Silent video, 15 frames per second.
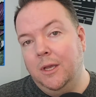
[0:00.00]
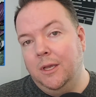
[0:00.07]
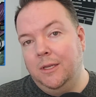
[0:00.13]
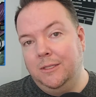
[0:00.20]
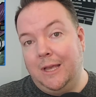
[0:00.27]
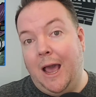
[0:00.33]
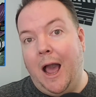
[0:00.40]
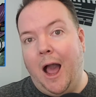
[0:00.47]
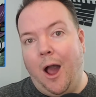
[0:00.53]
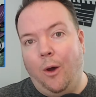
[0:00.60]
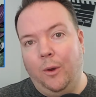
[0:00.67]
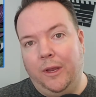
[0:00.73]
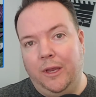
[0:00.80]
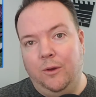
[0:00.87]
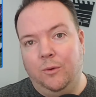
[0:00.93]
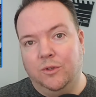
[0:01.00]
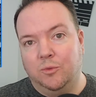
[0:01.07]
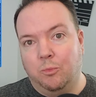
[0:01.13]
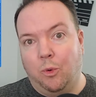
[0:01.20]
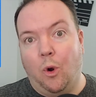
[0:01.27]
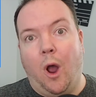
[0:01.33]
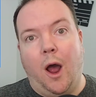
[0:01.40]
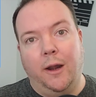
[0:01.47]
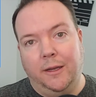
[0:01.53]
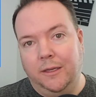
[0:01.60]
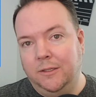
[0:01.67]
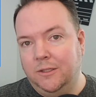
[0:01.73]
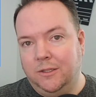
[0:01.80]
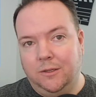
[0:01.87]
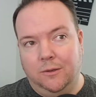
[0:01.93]
into how he was brought
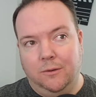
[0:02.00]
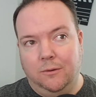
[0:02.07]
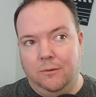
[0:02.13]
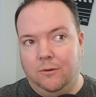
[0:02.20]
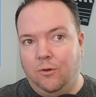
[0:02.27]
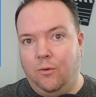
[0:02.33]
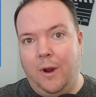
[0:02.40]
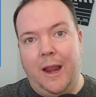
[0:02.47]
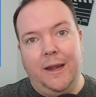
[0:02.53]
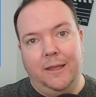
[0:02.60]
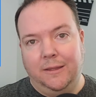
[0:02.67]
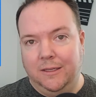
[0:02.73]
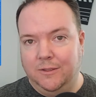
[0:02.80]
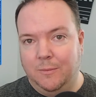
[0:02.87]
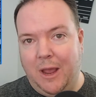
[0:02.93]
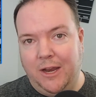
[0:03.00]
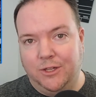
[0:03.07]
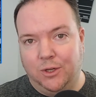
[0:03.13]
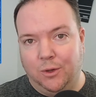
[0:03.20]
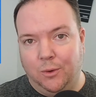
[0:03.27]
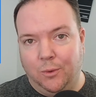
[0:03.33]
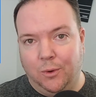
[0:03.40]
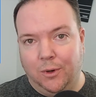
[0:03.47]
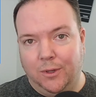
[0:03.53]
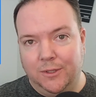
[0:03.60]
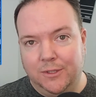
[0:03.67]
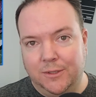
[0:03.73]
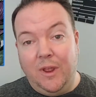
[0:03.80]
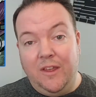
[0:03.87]
into creating these magical worlds,